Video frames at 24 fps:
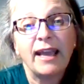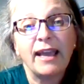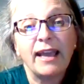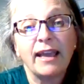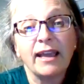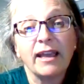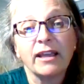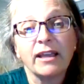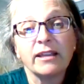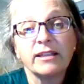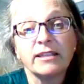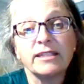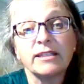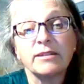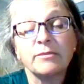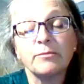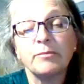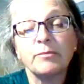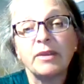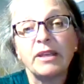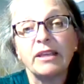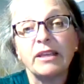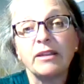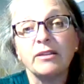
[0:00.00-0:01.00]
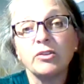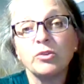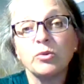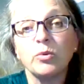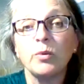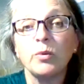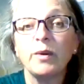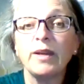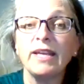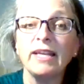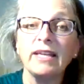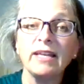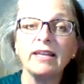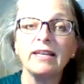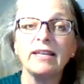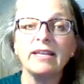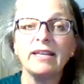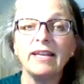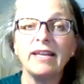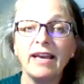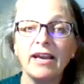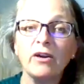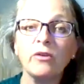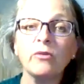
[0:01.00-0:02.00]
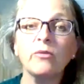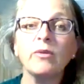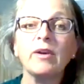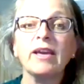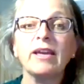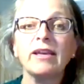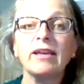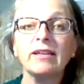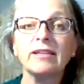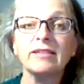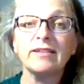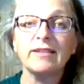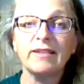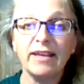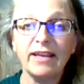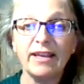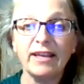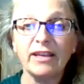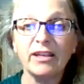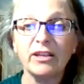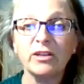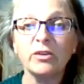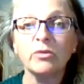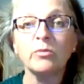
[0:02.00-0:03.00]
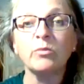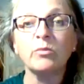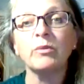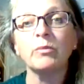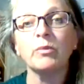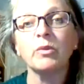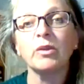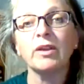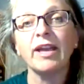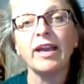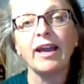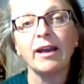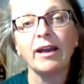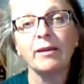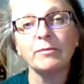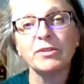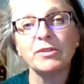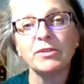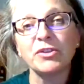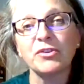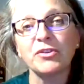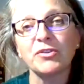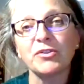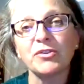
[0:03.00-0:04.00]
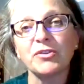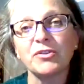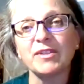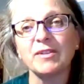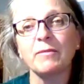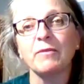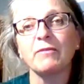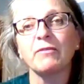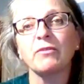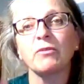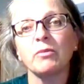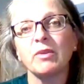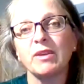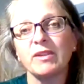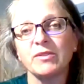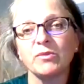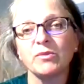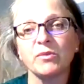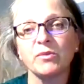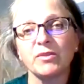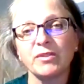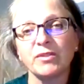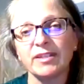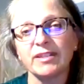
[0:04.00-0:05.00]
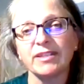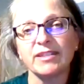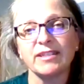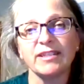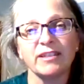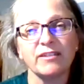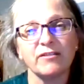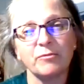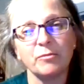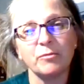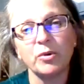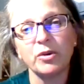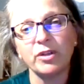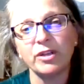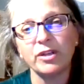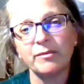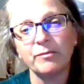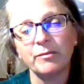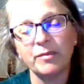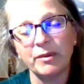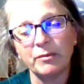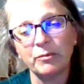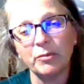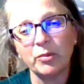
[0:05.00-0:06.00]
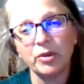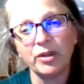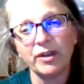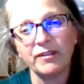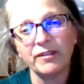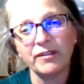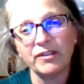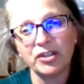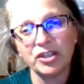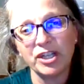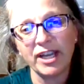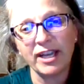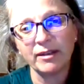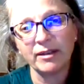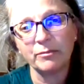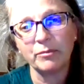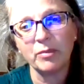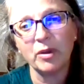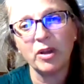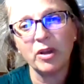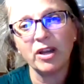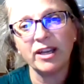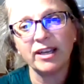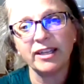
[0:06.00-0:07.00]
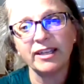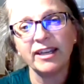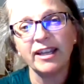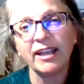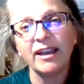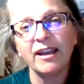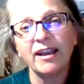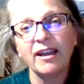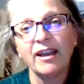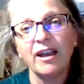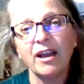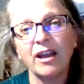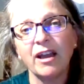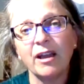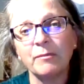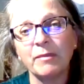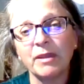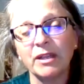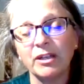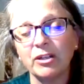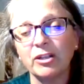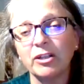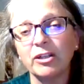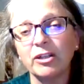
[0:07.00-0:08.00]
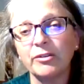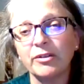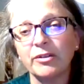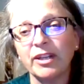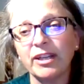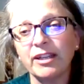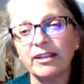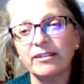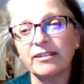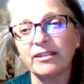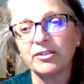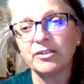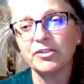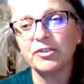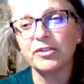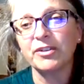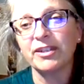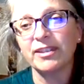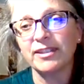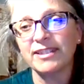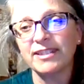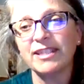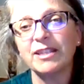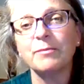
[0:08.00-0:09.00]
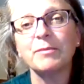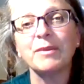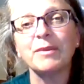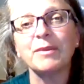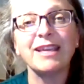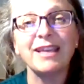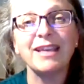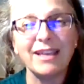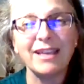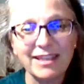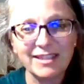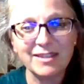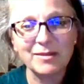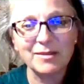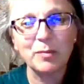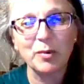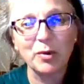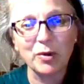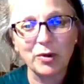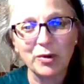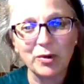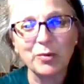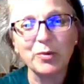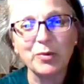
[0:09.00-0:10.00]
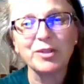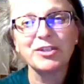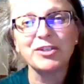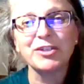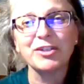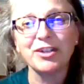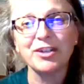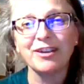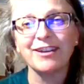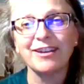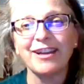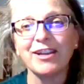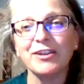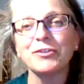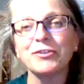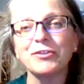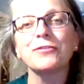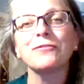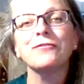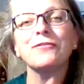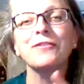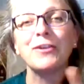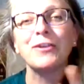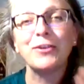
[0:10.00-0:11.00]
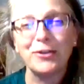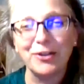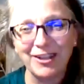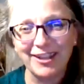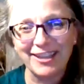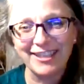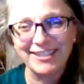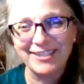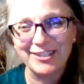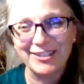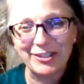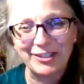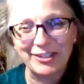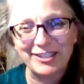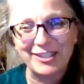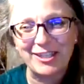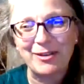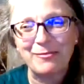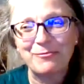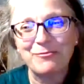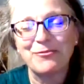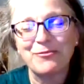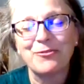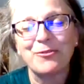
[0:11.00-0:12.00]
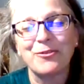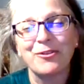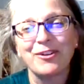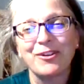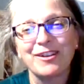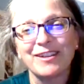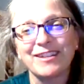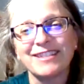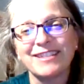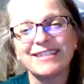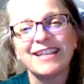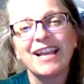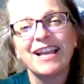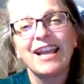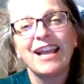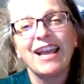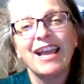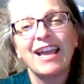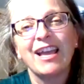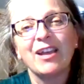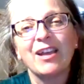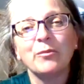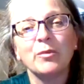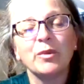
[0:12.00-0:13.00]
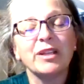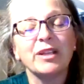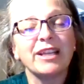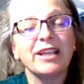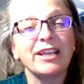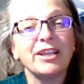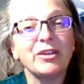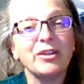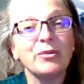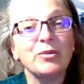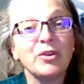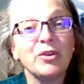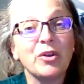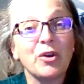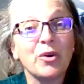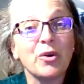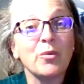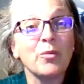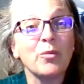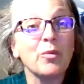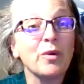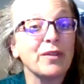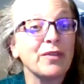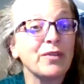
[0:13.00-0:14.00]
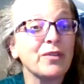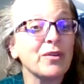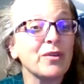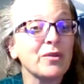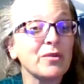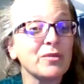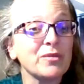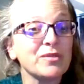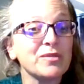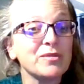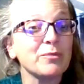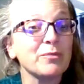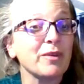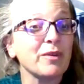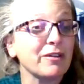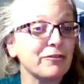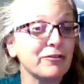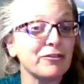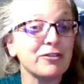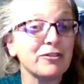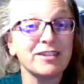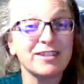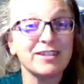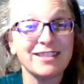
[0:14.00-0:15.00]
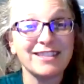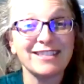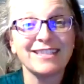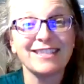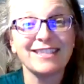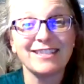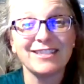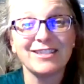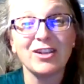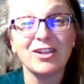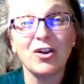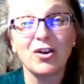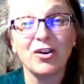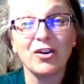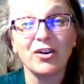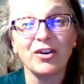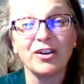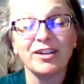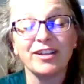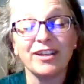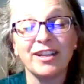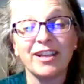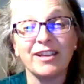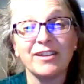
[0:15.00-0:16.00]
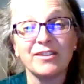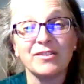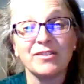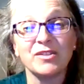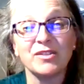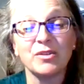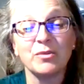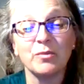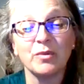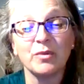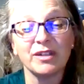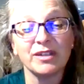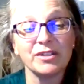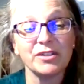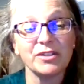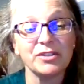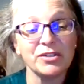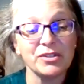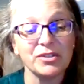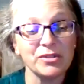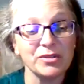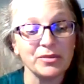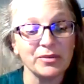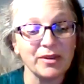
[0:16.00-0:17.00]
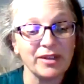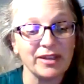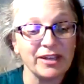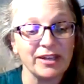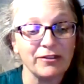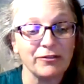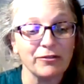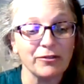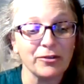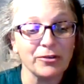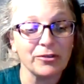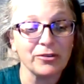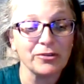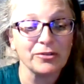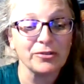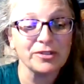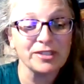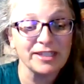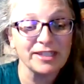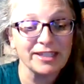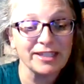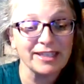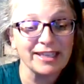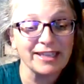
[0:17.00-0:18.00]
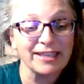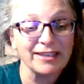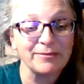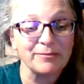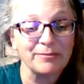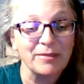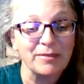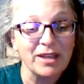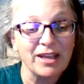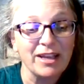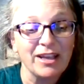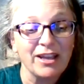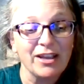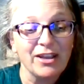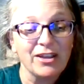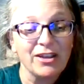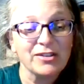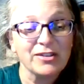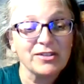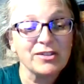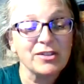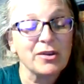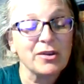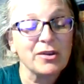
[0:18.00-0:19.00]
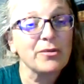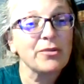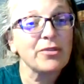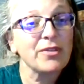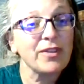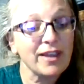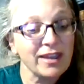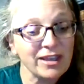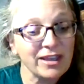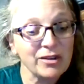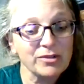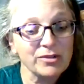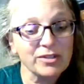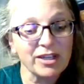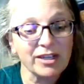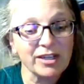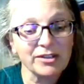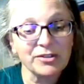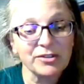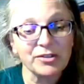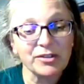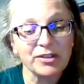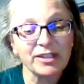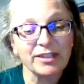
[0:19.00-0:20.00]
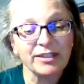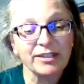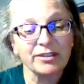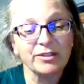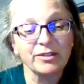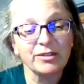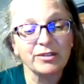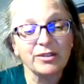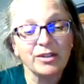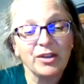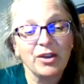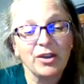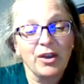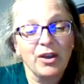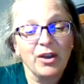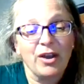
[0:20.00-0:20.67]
And between now and then, we will capture some of the resources that have been put in the chat pod, including Dr. Elsie McKee's book, which Hunter Farrell has looked up for us, and we'll let you know what those references are in case you want to do any further digging. So thank you, Dr. Hill.